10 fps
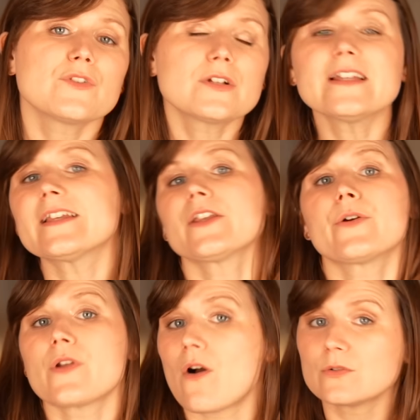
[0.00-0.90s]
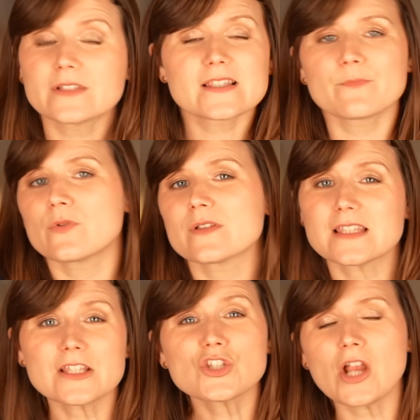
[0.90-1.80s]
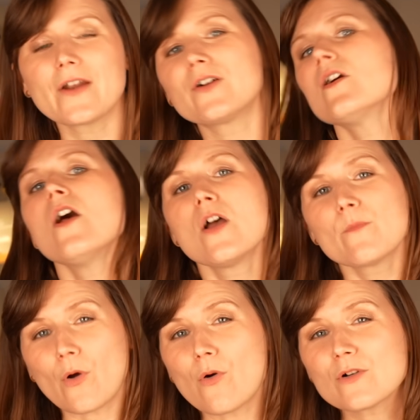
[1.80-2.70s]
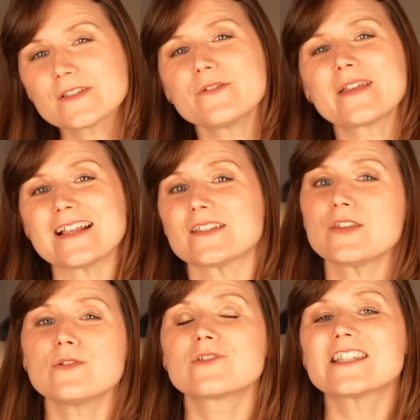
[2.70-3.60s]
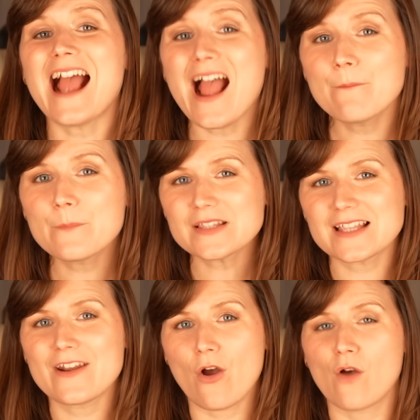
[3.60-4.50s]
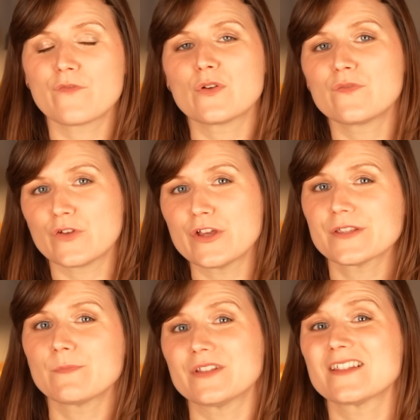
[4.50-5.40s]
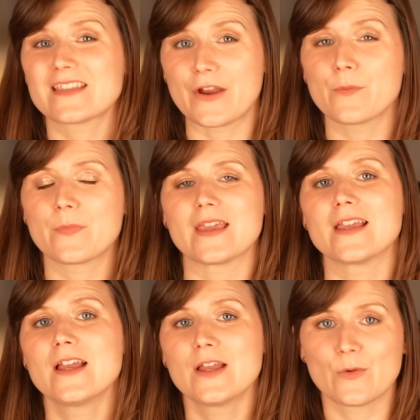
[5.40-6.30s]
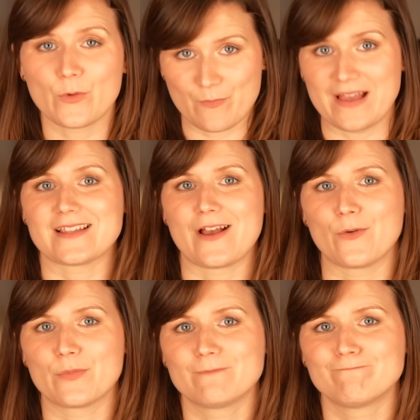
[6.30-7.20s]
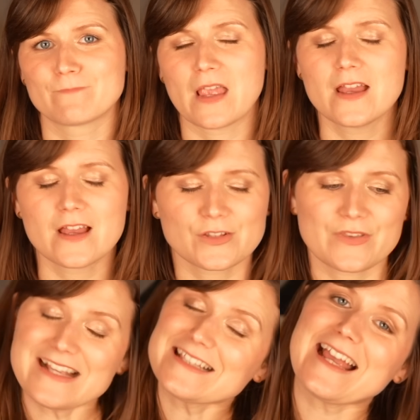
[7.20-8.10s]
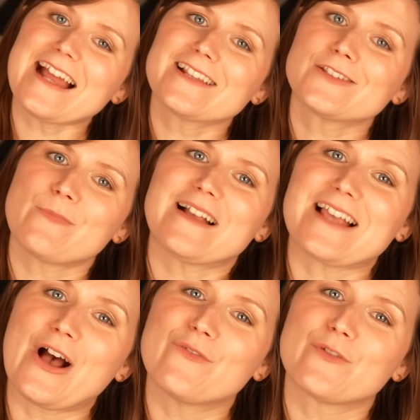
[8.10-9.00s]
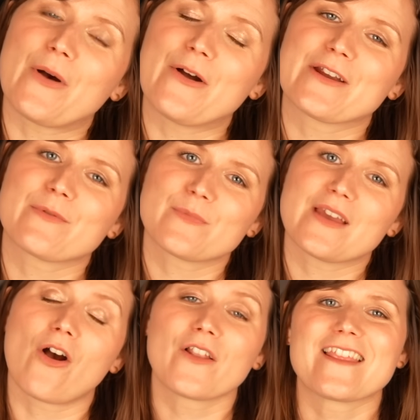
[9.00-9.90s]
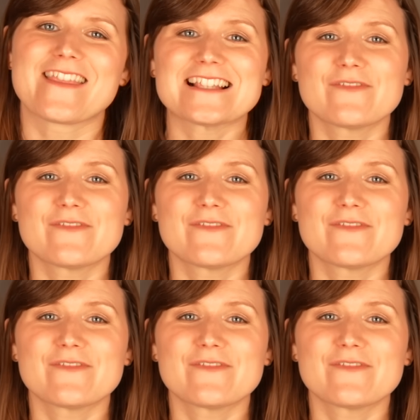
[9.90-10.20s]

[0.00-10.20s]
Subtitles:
you click, you know, not only supports this channel, but also gets you 10% off your first month's therapy with BetterHelp. So thanks again to BetterHelp for partnering with me on this